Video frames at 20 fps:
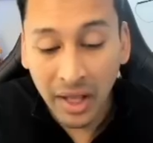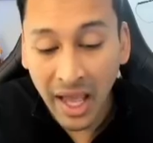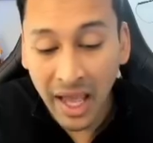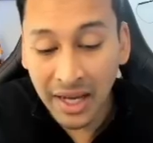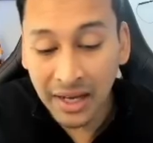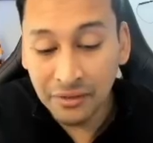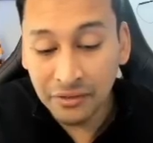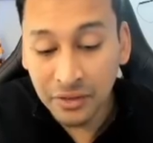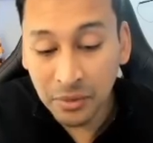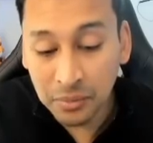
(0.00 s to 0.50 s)
And
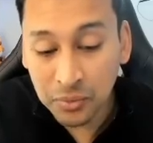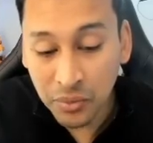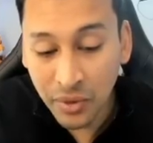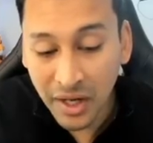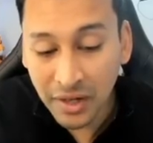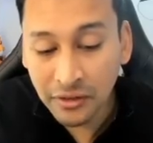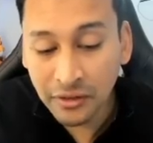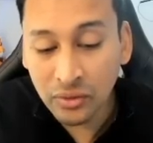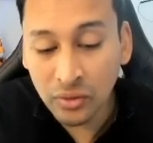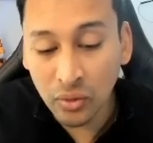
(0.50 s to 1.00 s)
if the
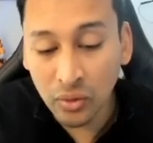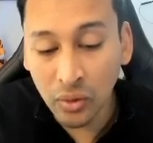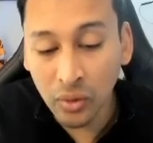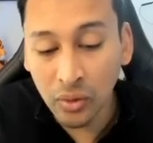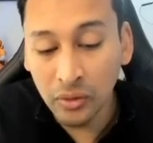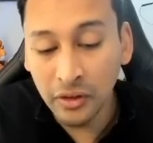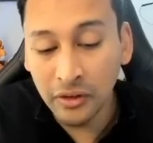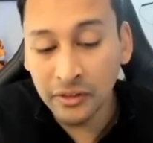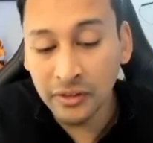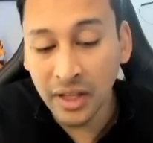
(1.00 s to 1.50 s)
price
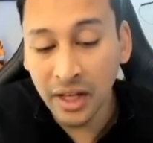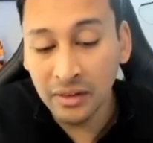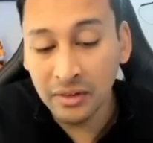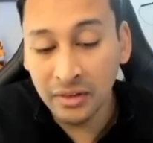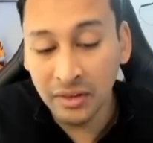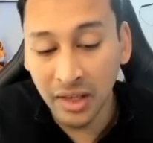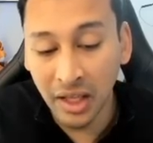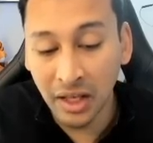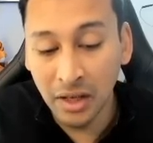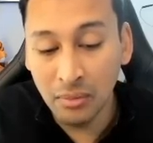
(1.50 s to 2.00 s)
slowly starts
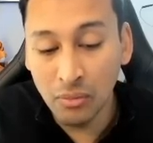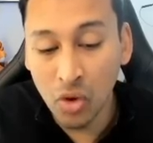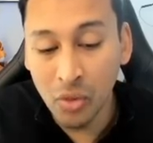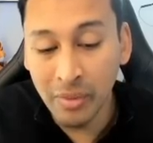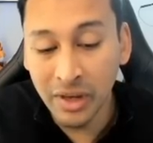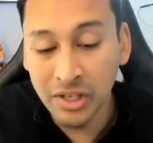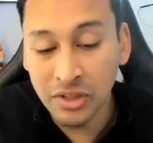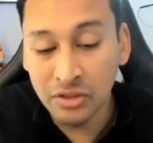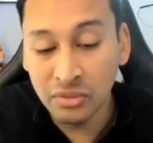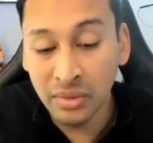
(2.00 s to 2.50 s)
gaining
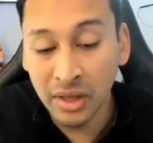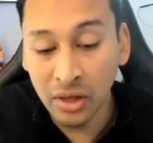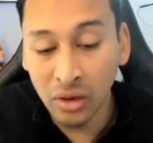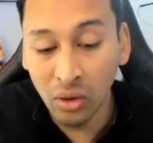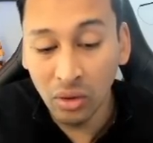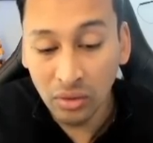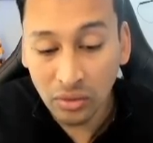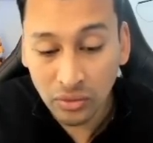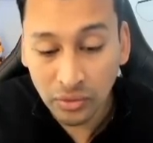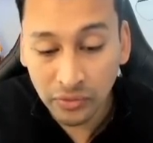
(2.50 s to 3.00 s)
momentum and
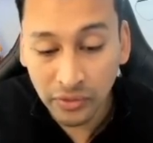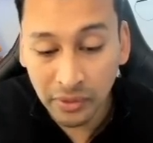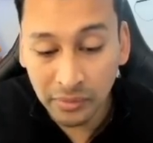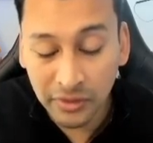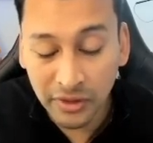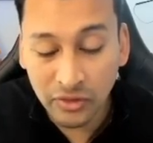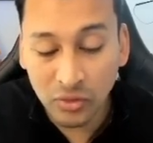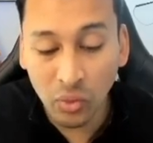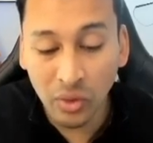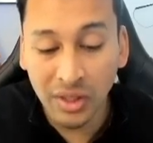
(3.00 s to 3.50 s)
also flip
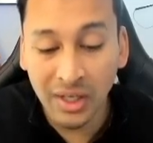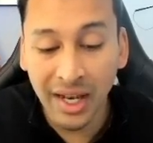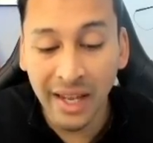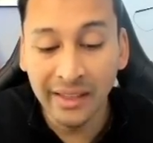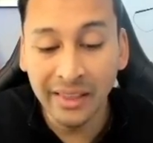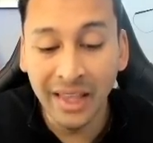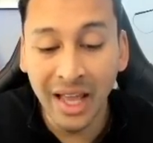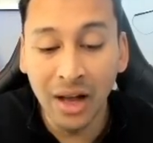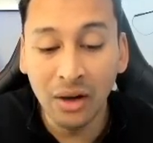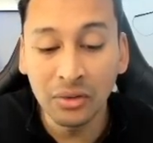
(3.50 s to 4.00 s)
this
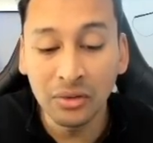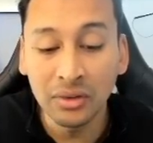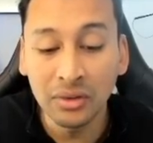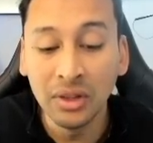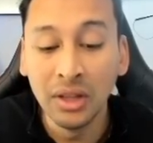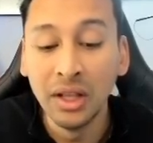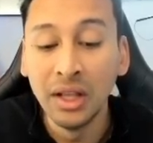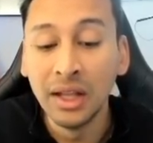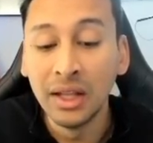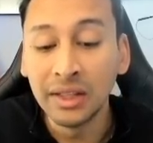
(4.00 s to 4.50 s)
29,000,